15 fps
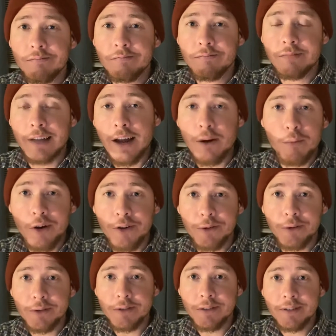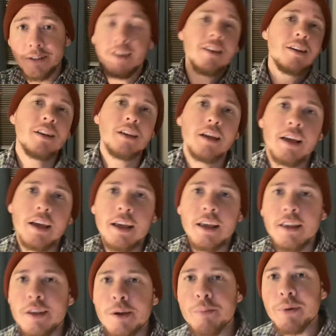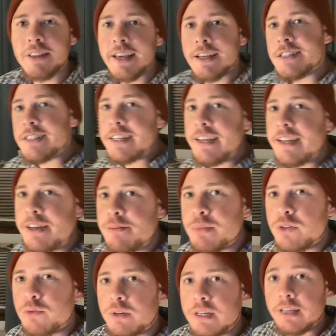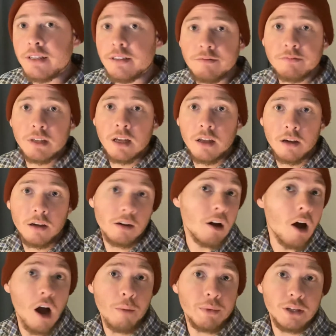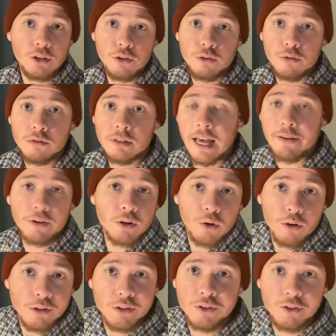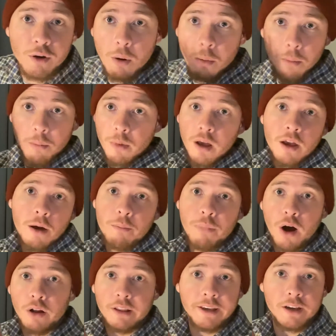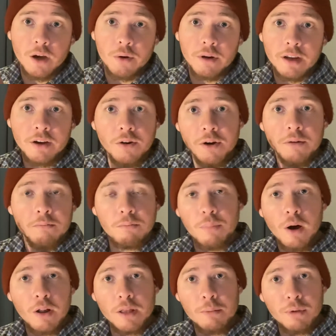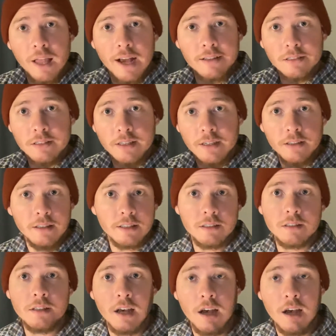nanoparticles, you put that sheet in between common use agricultural polycoating or polyplastic that's